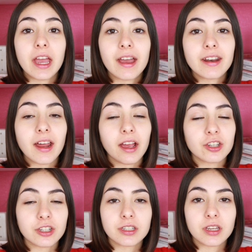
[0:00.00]
and I
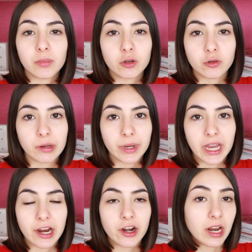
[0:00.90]
just blow dry my
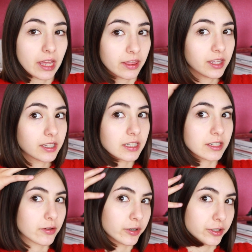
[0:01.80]
hair and this is
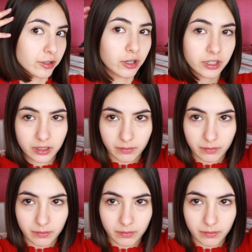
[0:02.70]
the result.